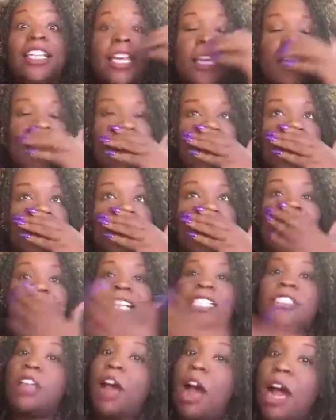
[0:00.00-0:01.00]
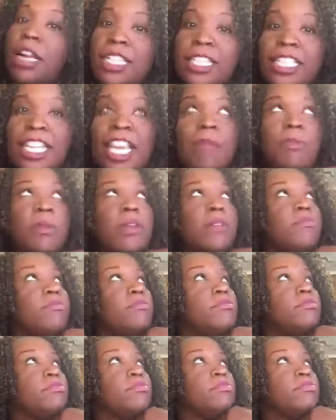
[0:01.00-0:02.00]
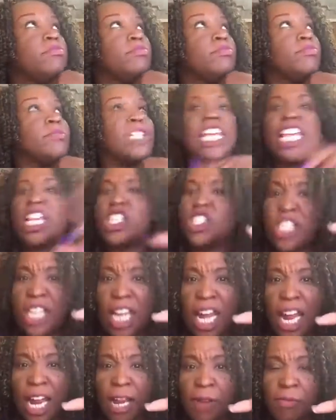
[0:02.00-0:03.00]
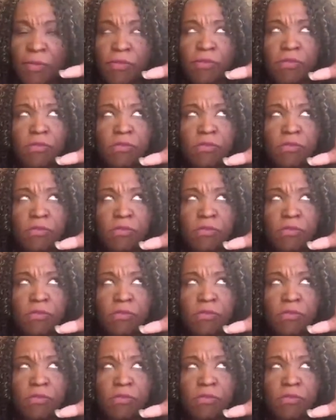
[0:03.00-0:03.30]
And so I talked to Tammy in July.